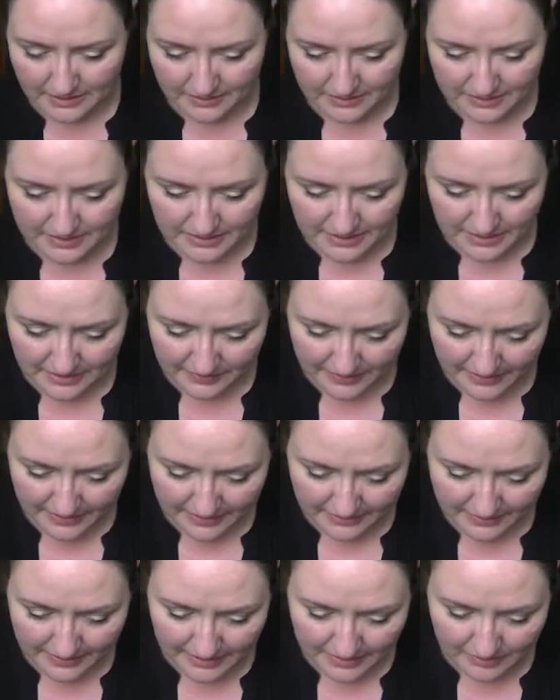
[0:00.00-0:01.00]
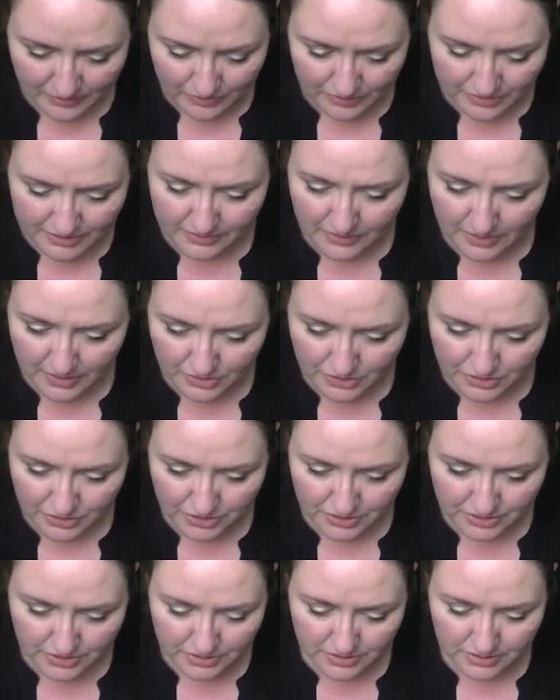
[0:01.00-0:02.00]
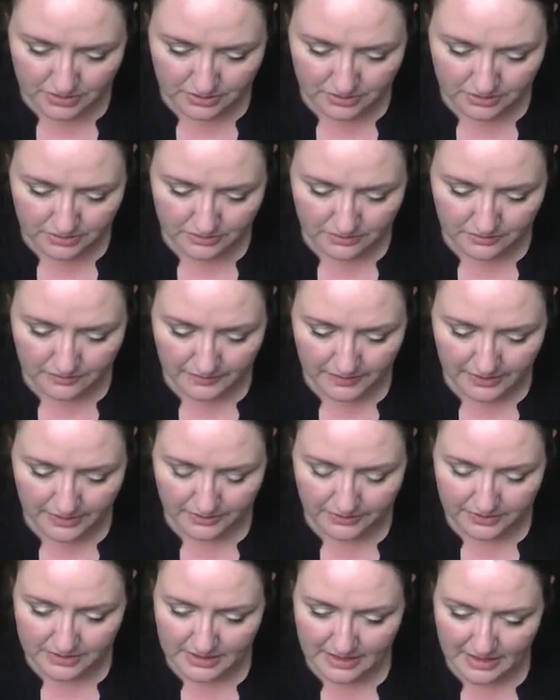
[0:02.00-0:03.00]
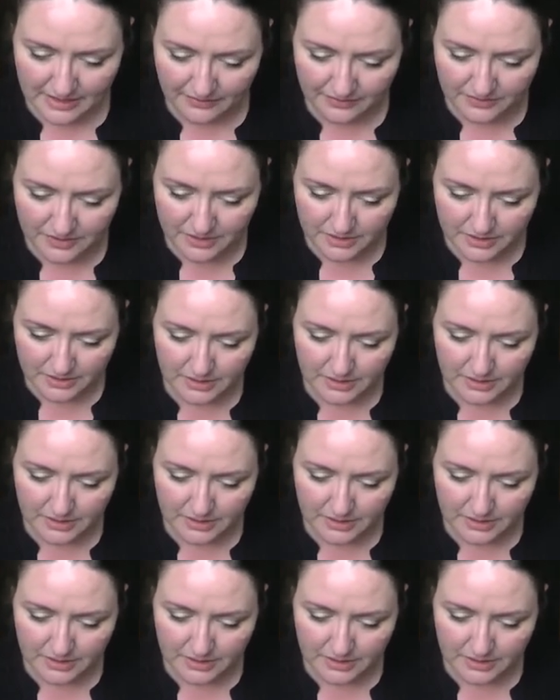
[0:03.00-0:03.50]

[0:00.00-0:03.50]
see if I have any more swatch fingers left.